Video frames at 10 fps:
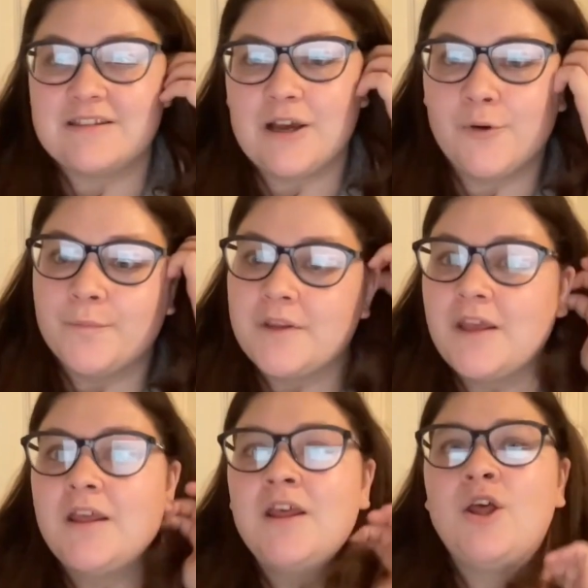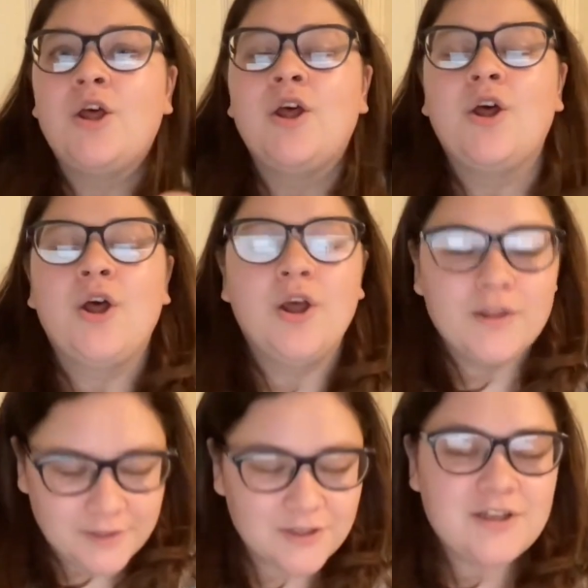So
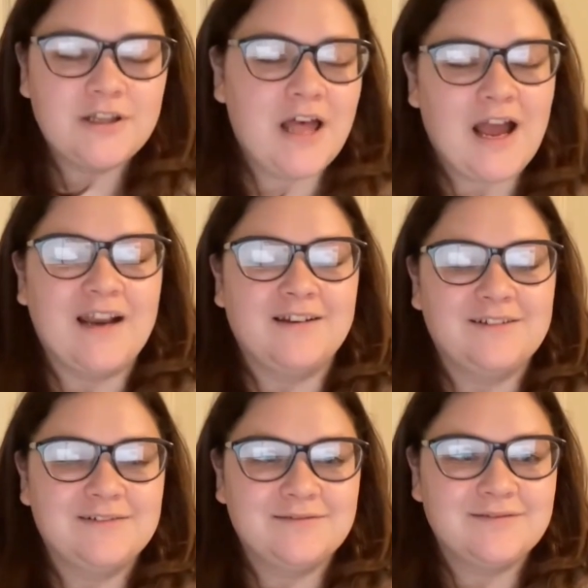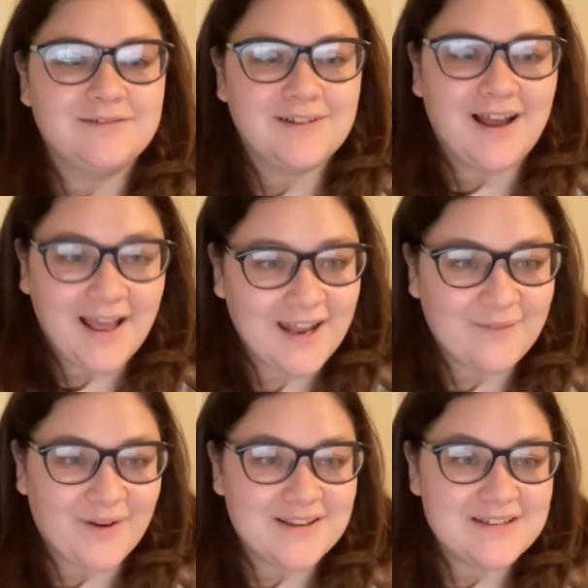there's a lot ahead
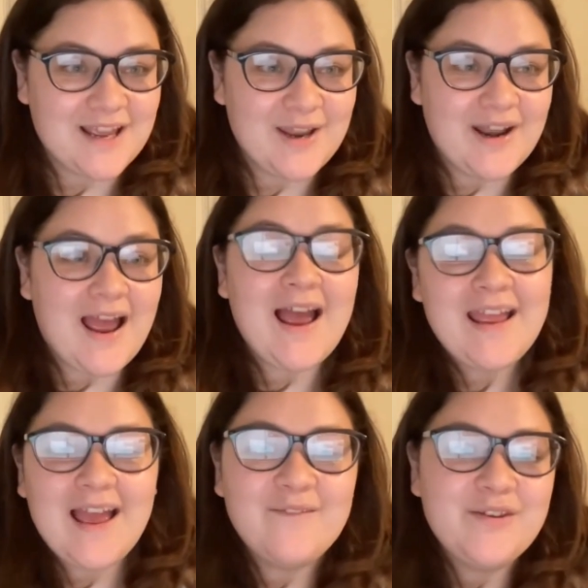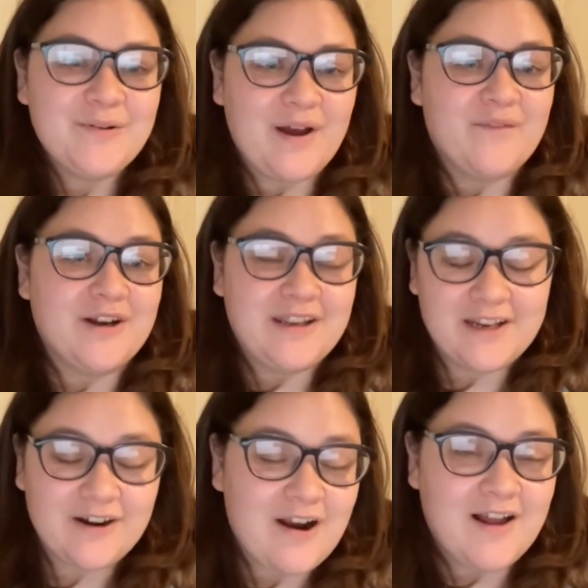of us. And I have you covered
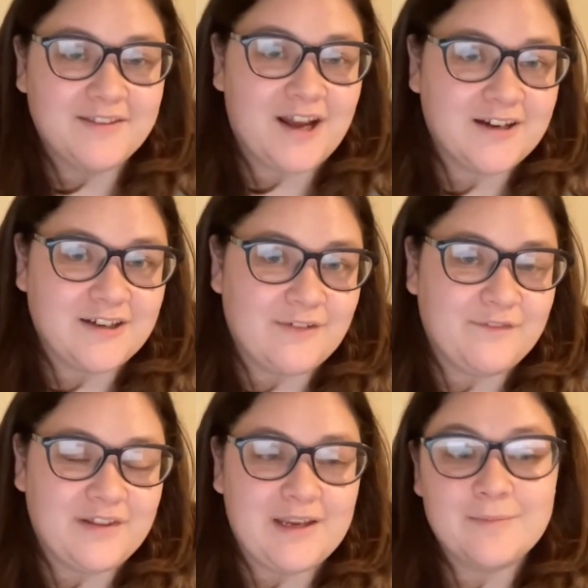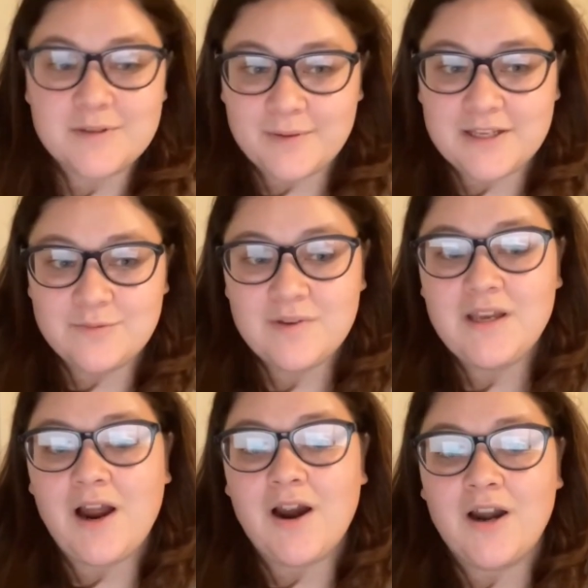here on Locked On Flames because
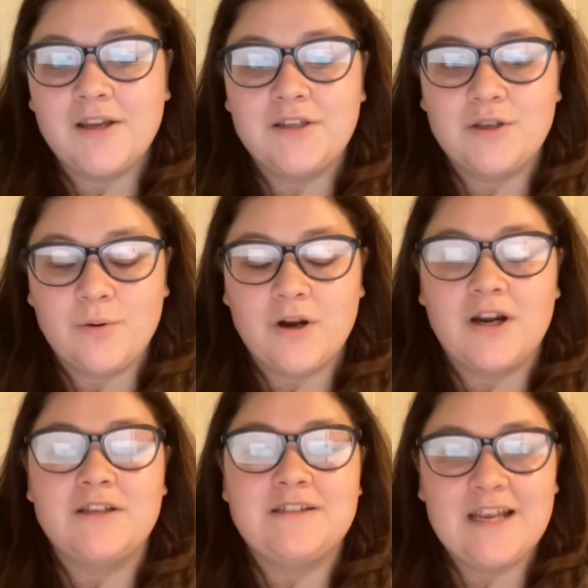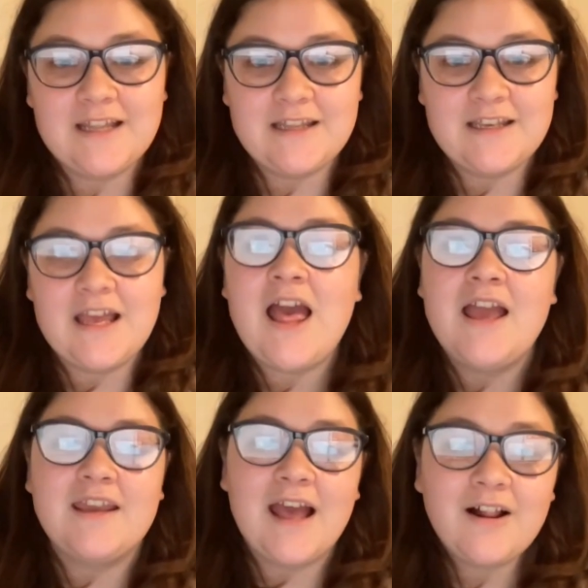we are your daily
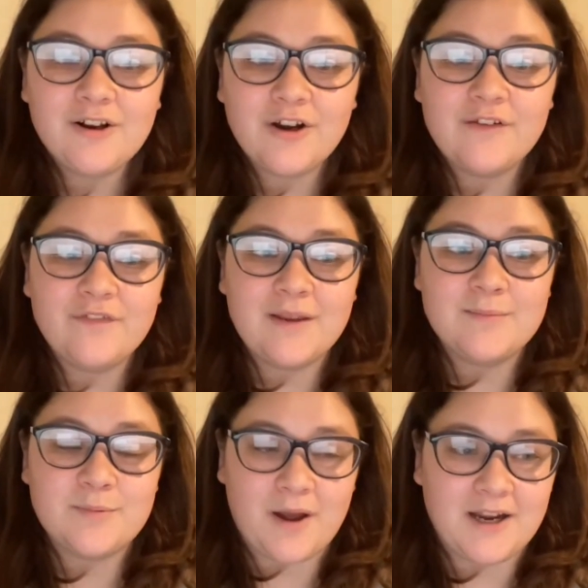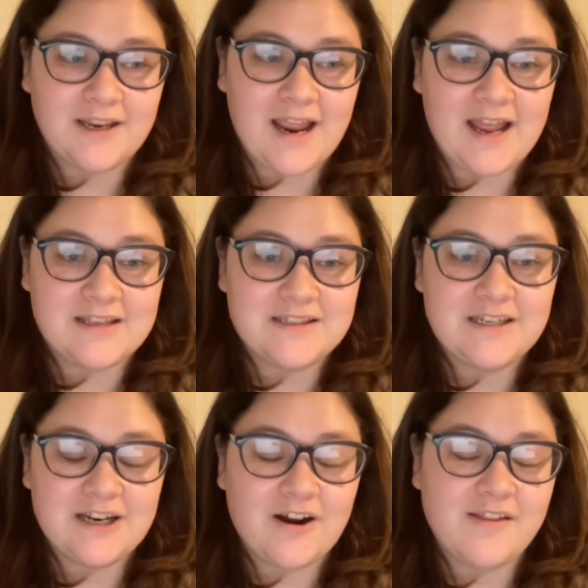Calgary Flames podcast
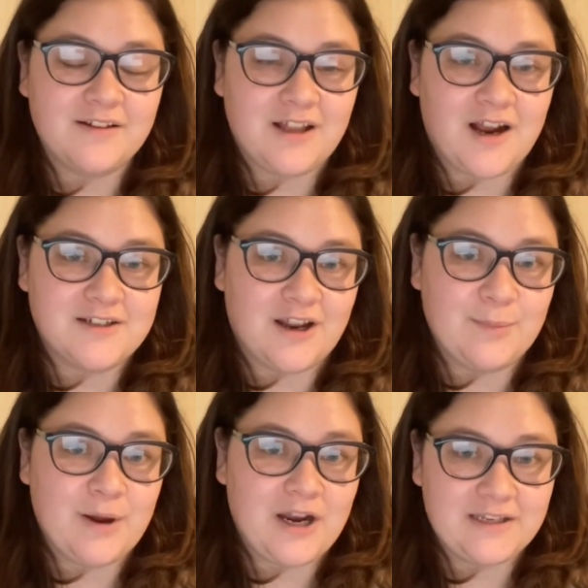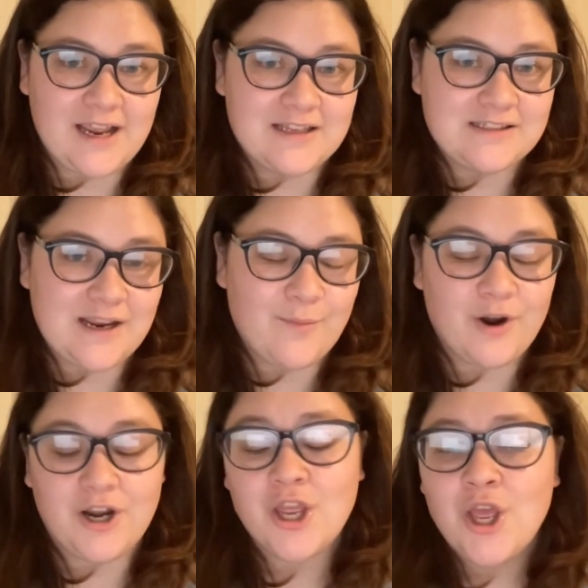here on the Locked On Podcast
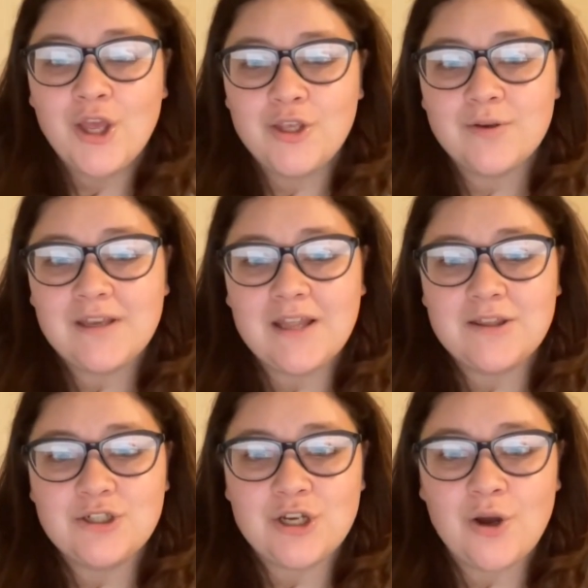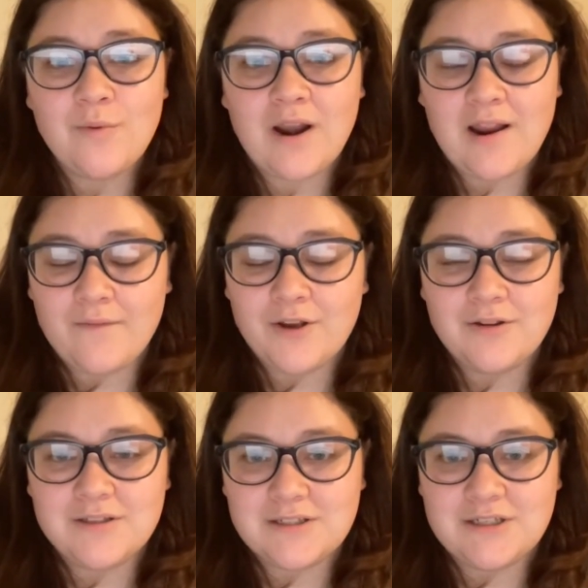Network. You can get the show wherever you
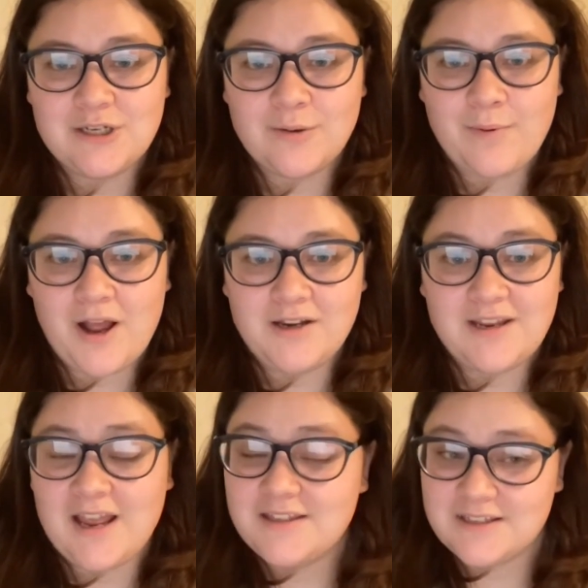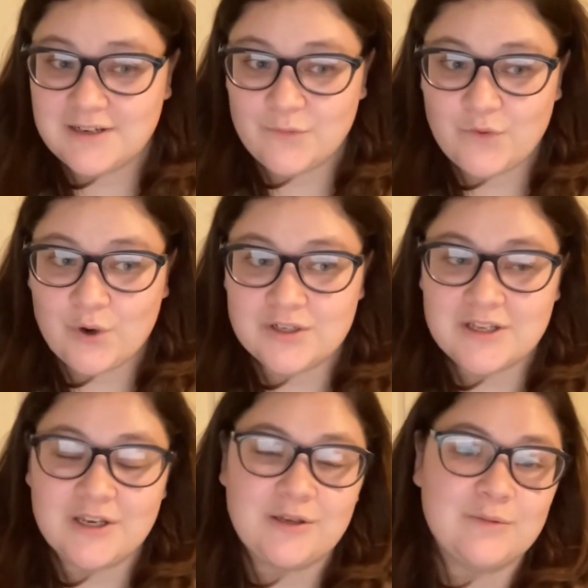listen to your podcasts and, of course,
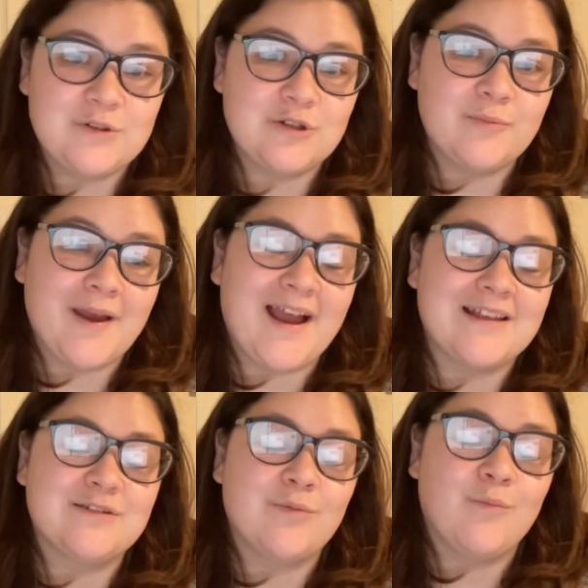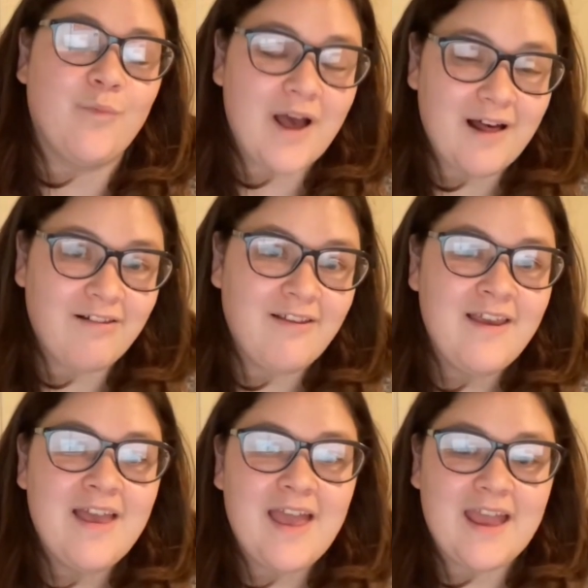on YouTube as well.
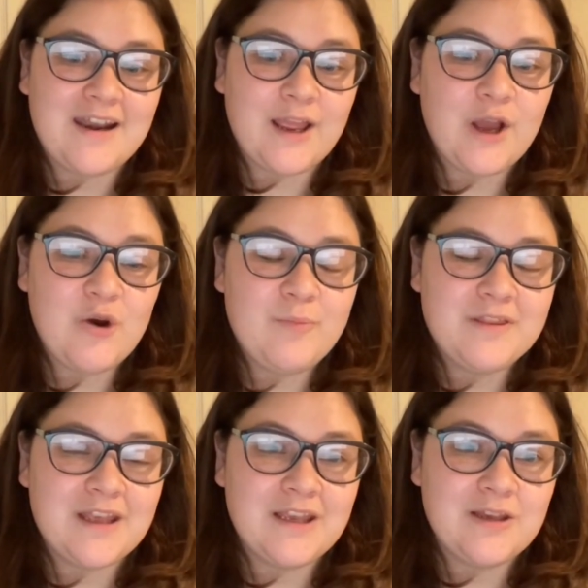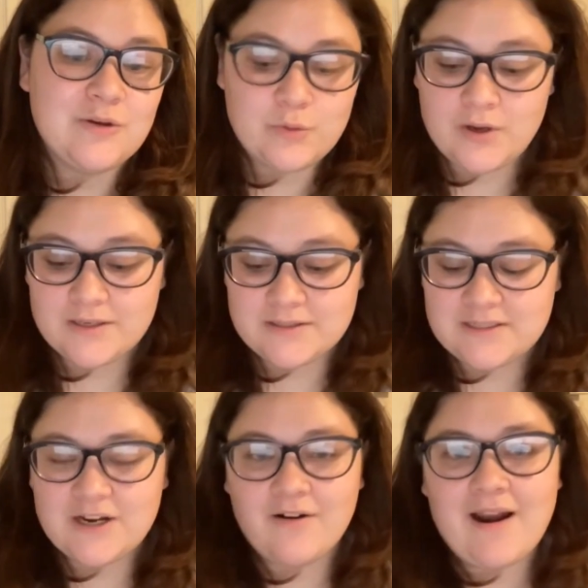And I hope that you
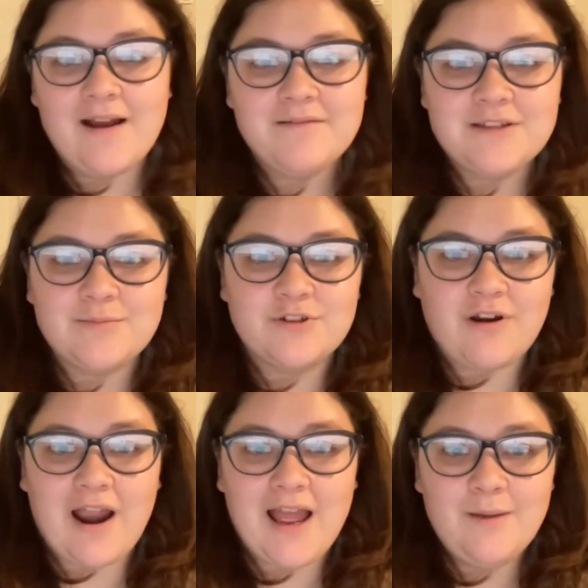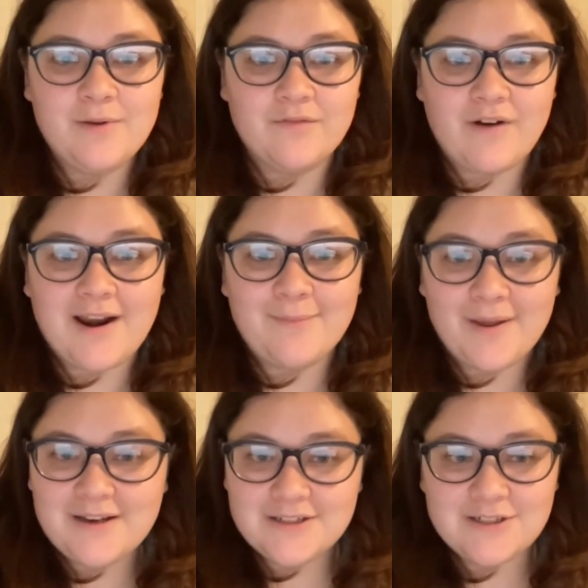stick around, subscribe, and
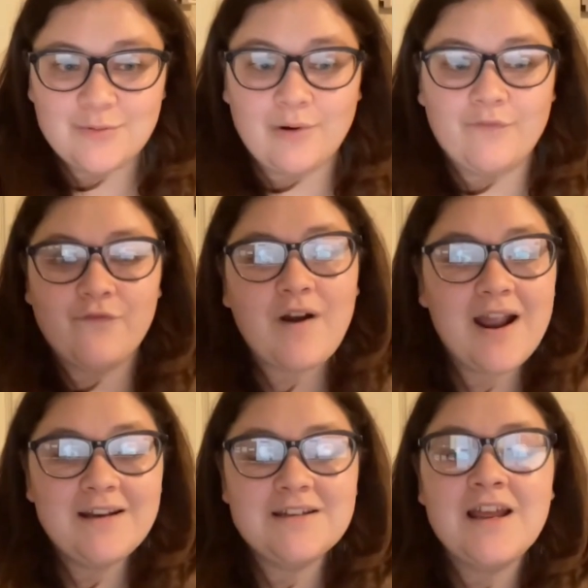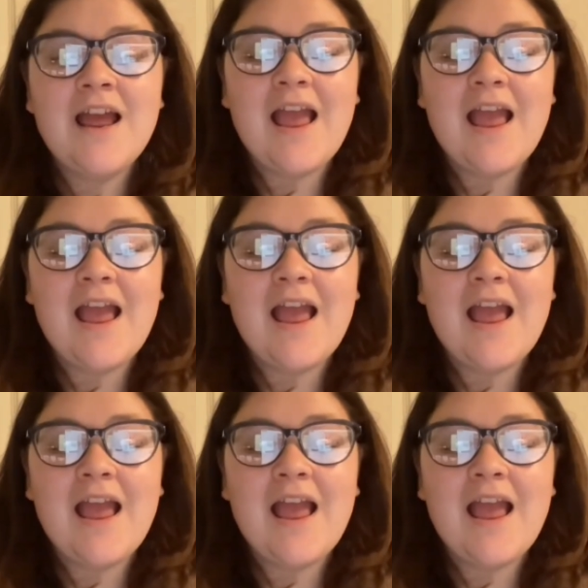recommend us to a friend.